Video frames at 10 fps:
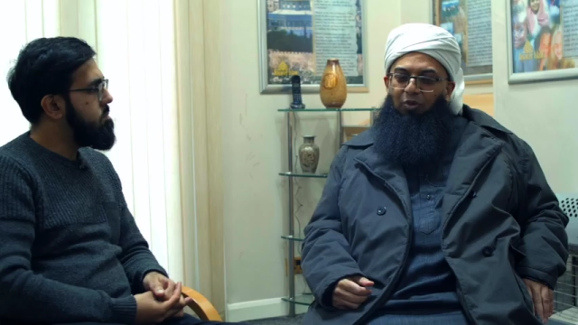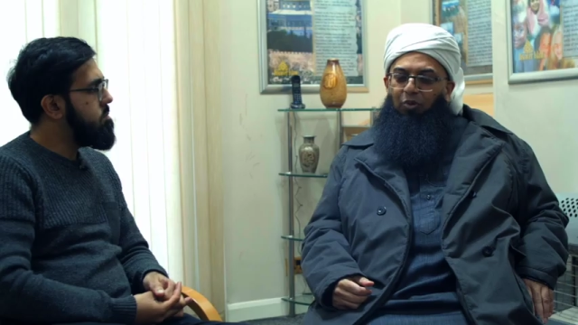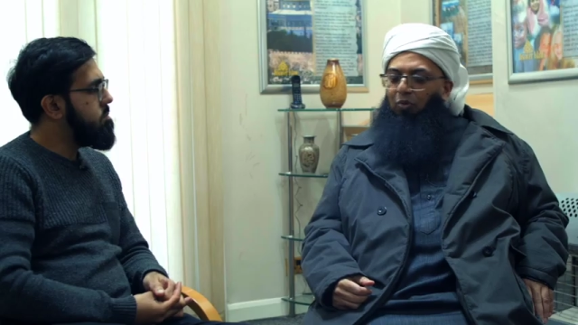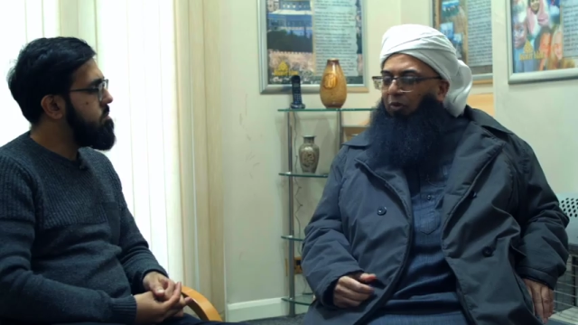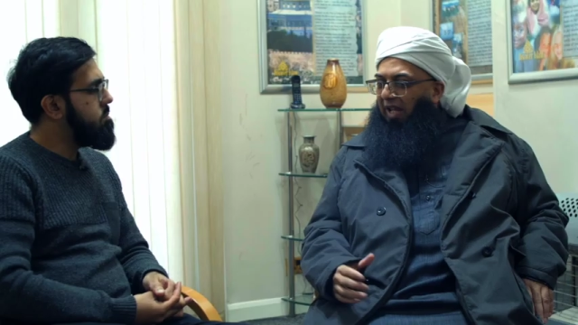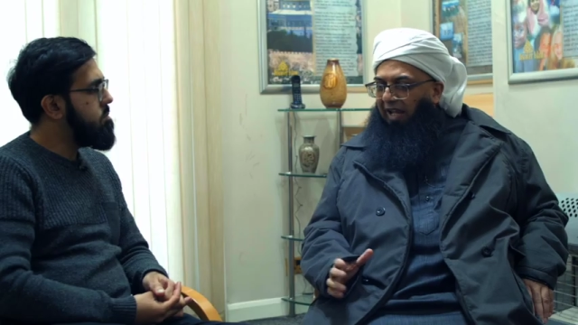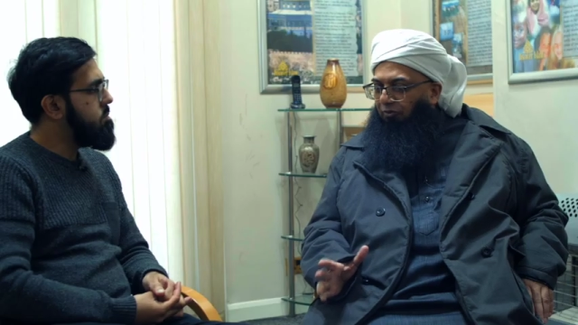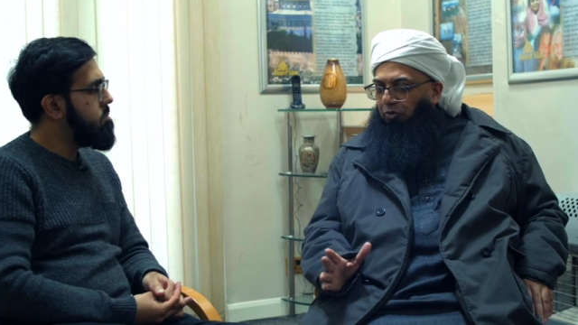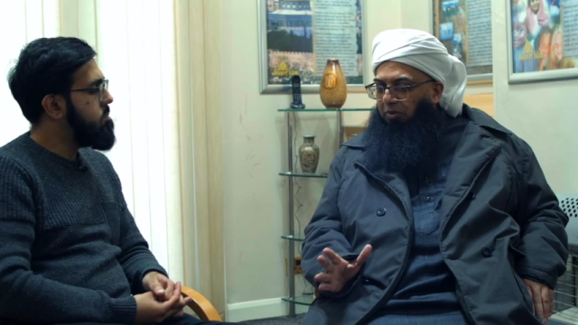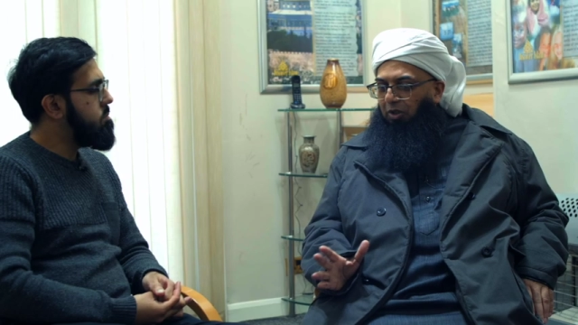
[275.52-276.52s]
Speaker 1: You don't
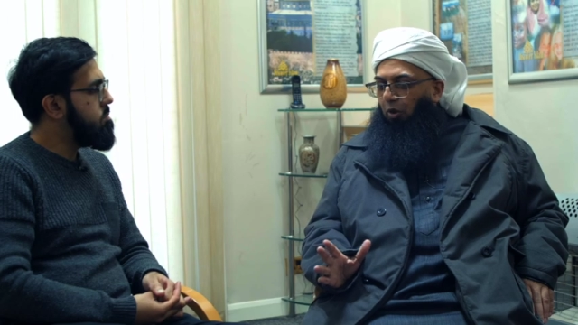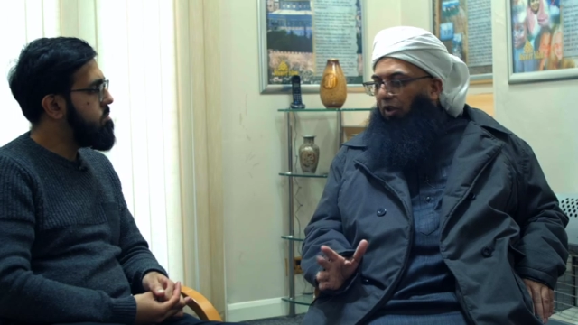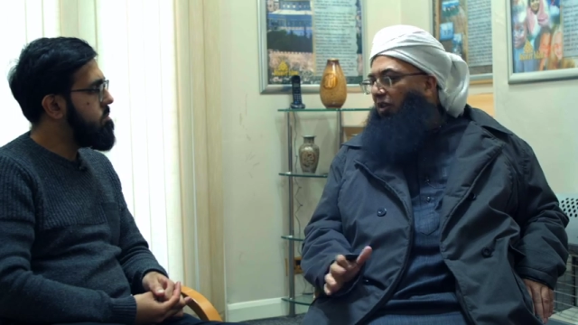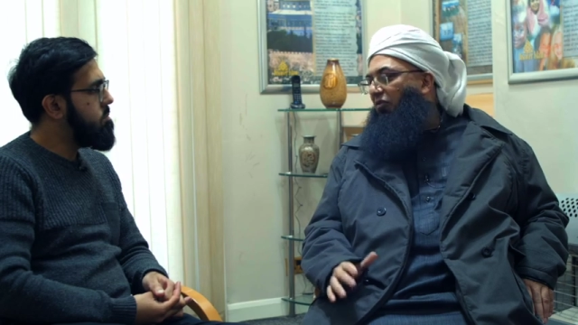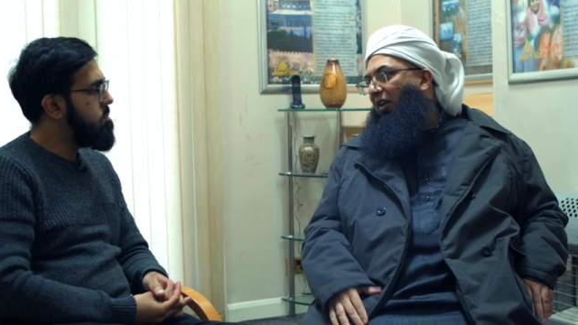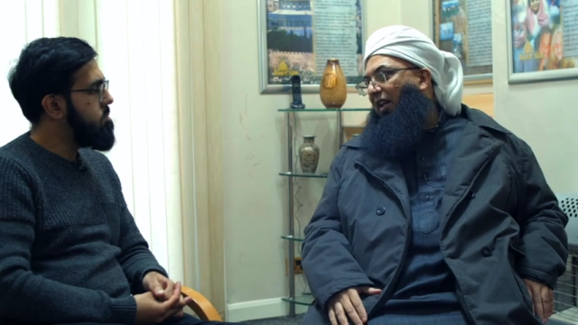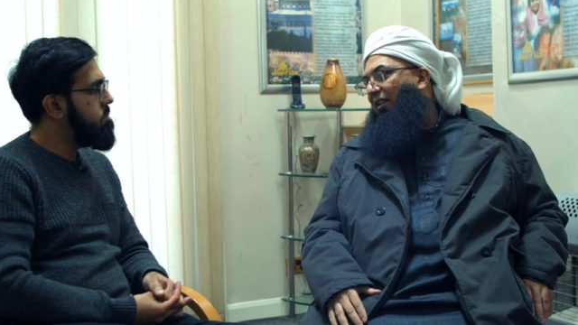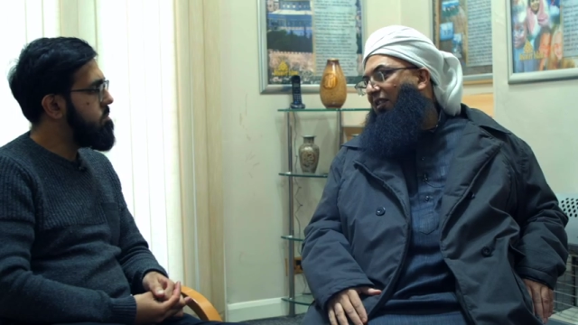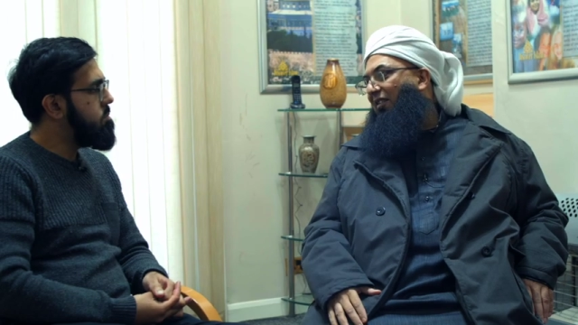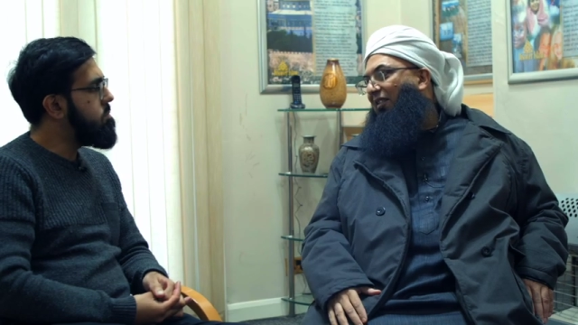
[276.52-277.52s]
have to be
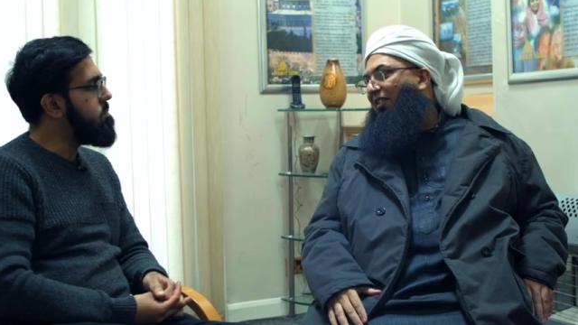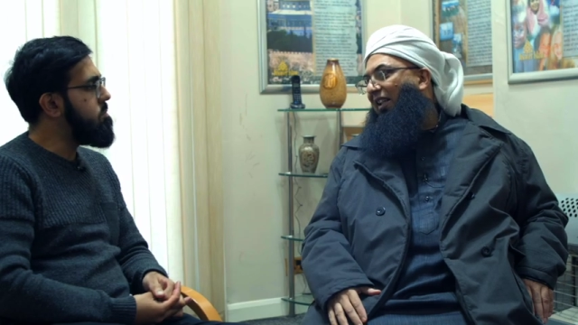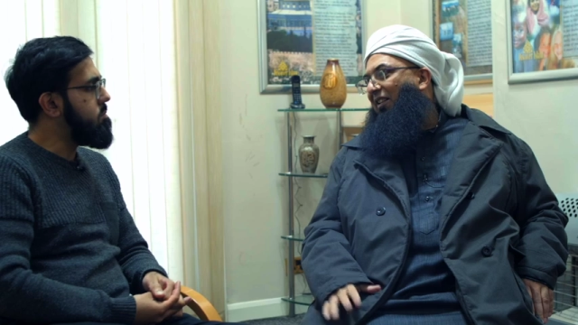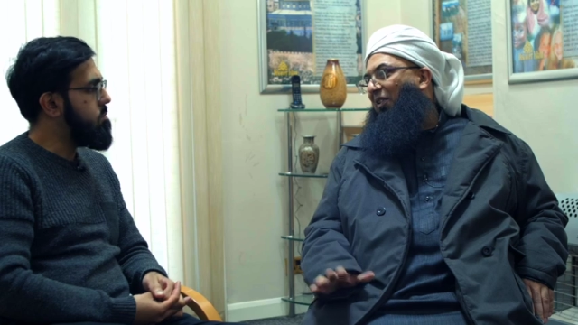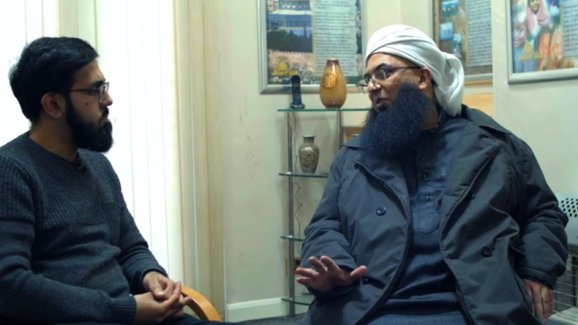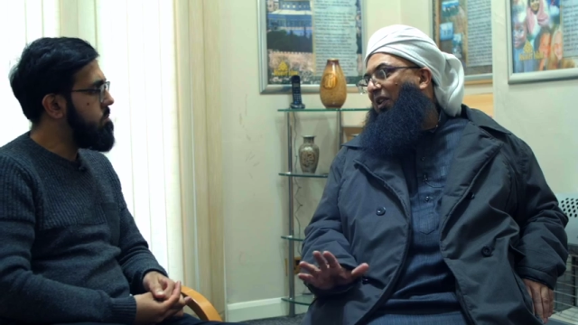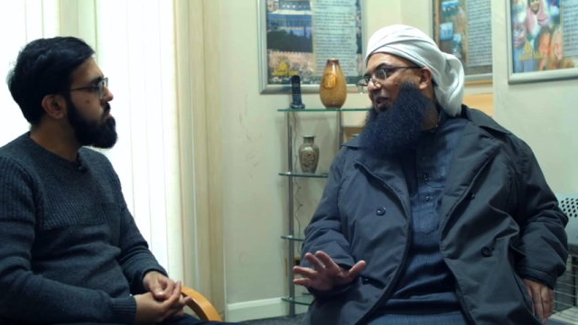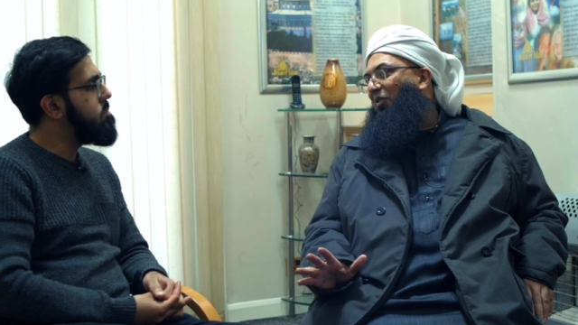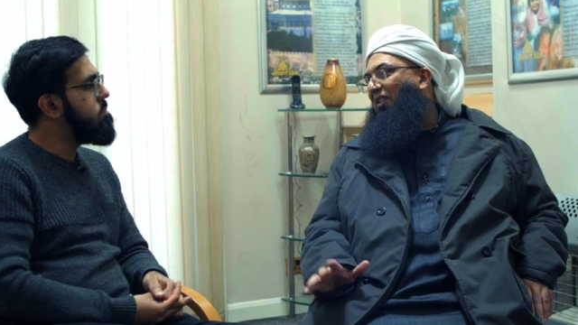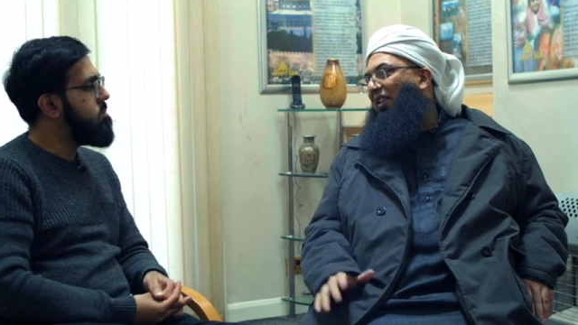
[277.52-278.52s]
qualified. That is what
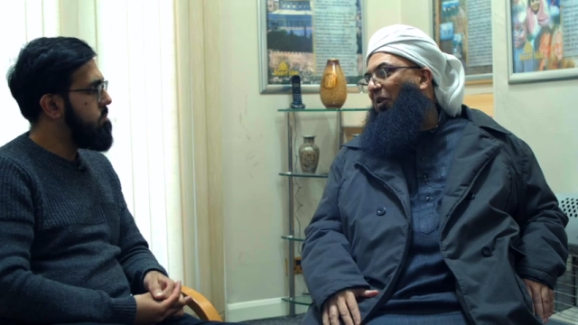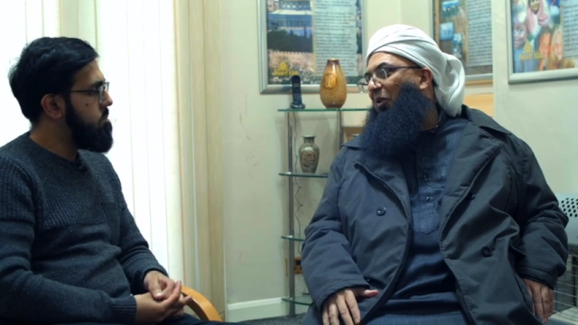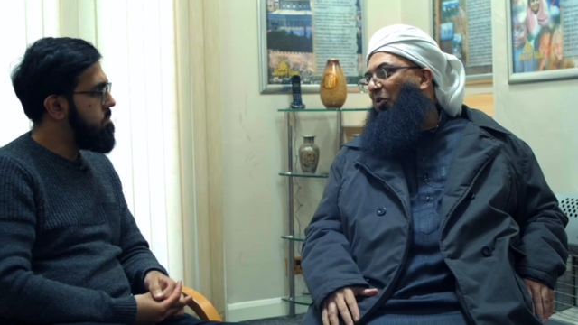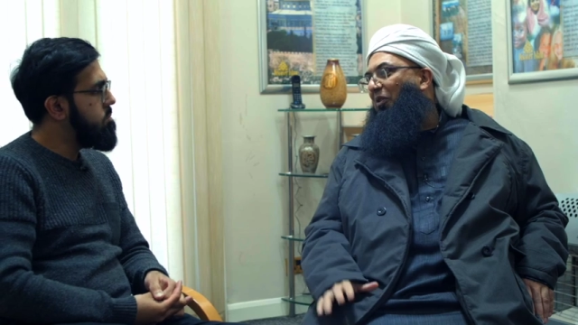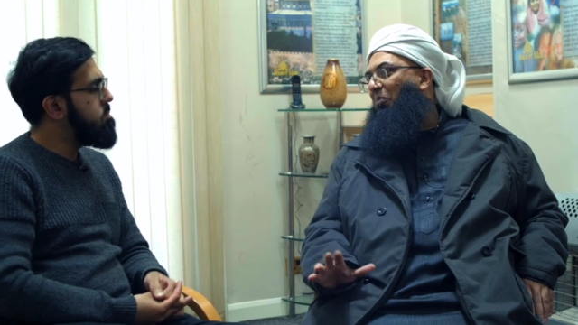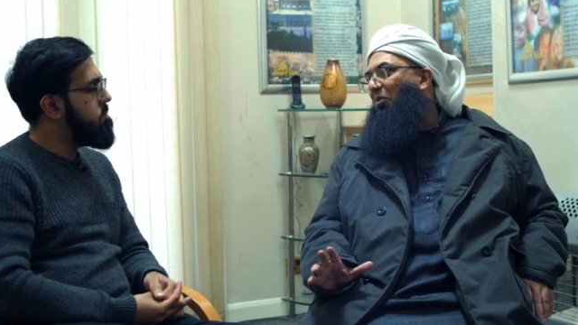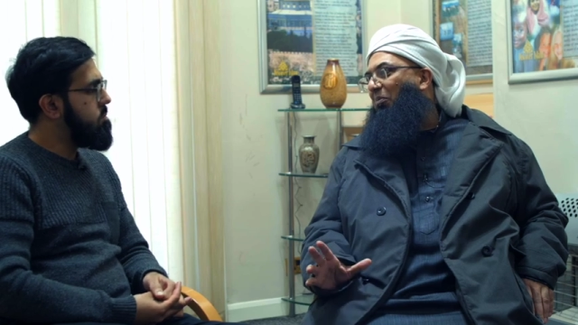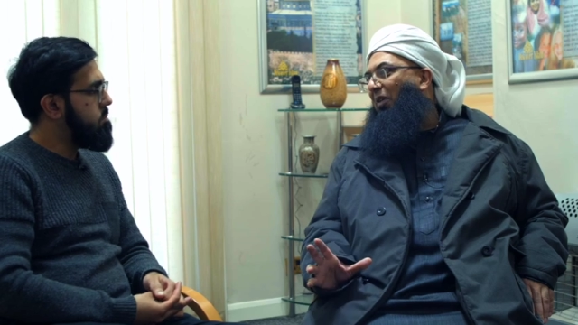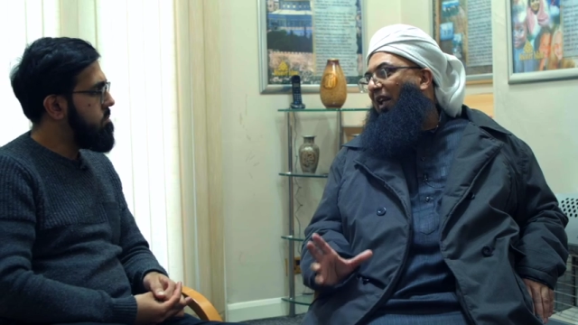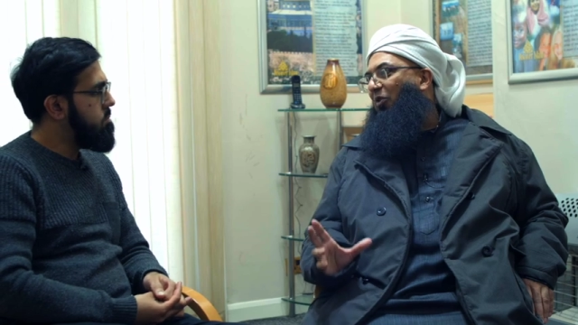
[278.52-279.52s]
I've seen. Some
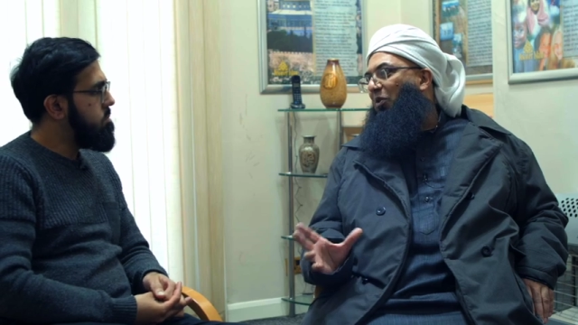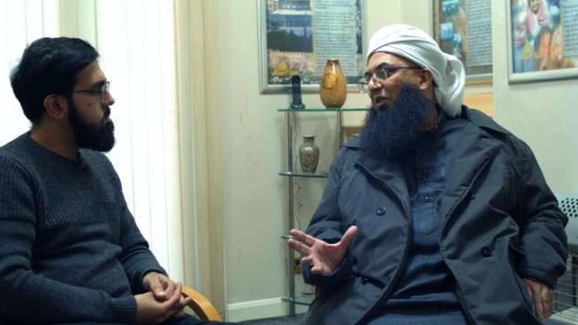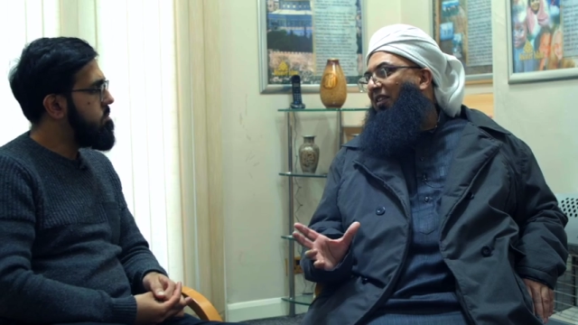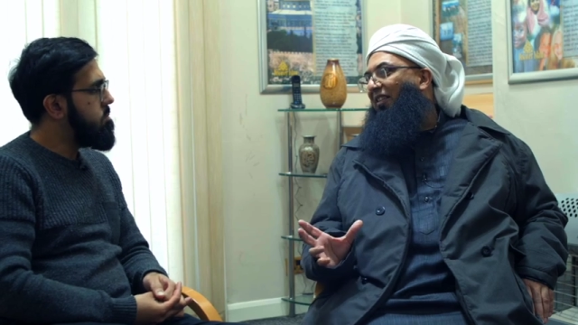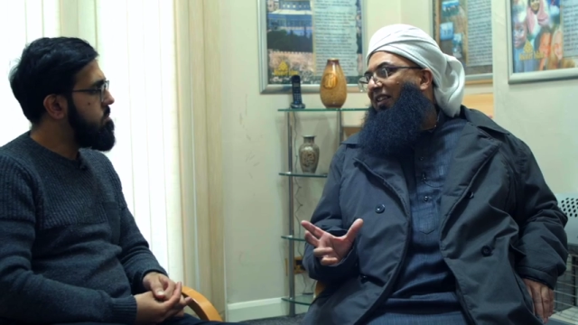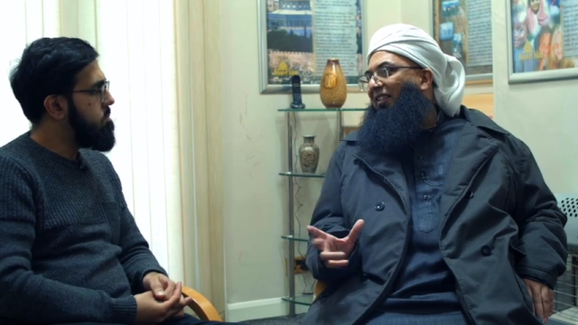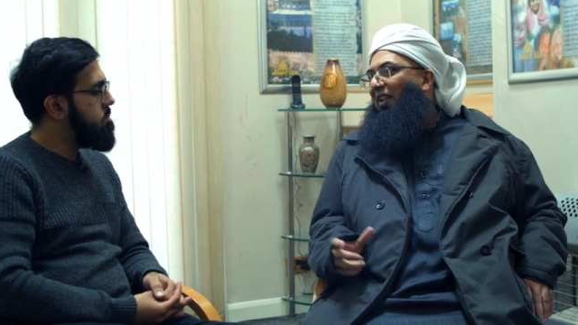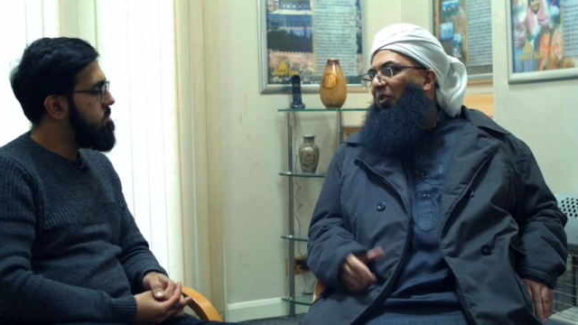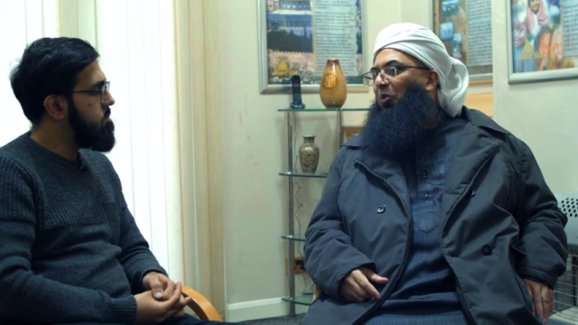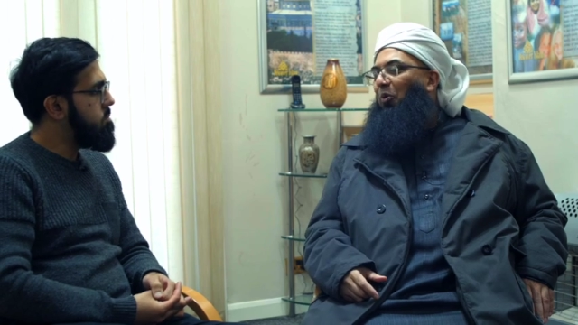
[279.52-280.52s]
people actually think that,